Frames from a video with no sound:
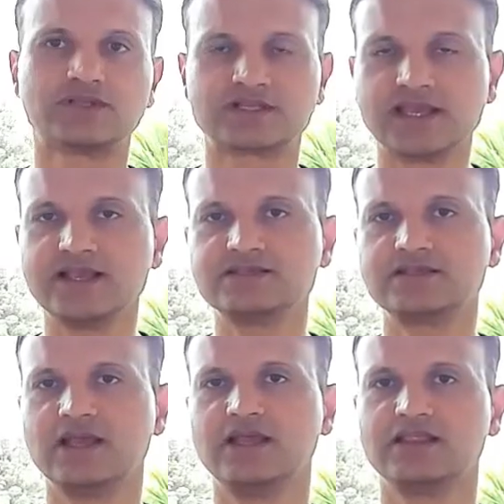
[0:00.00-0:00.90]

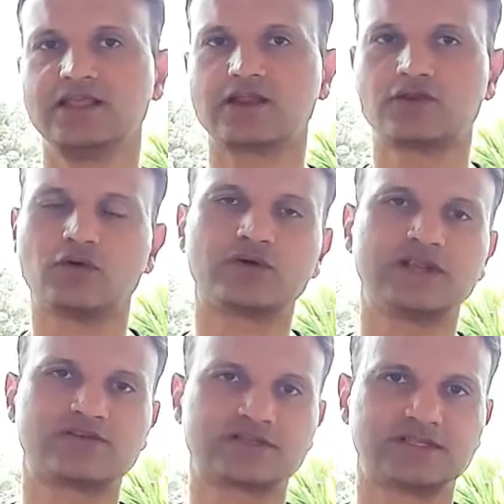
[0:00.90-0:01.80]
things they are not
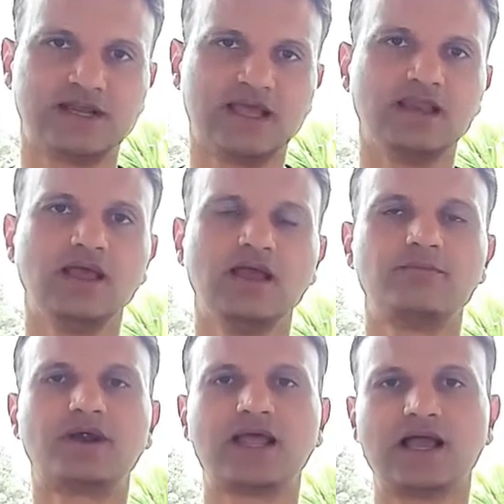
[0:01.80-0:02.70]
interested in,
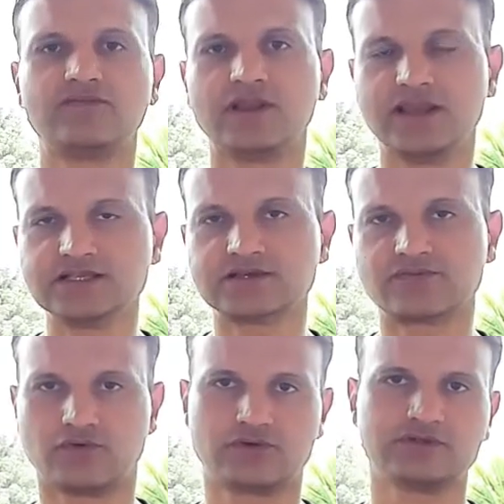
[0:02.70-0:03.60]
but have a laser
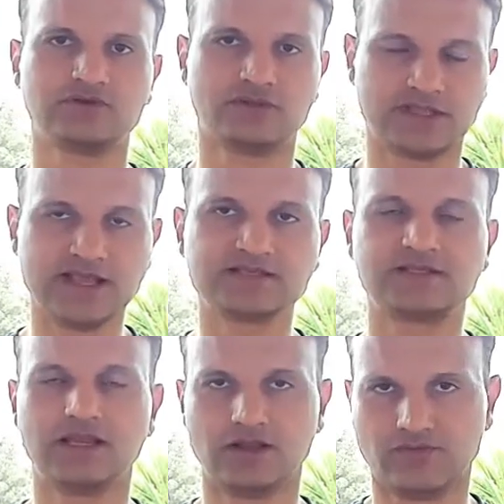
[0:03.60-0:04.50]
focus on things
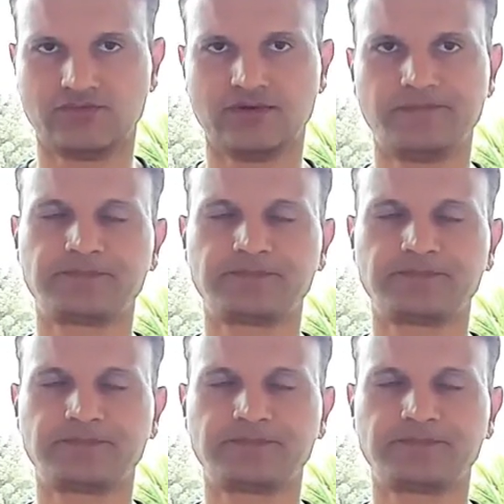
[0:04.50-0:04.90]
they love.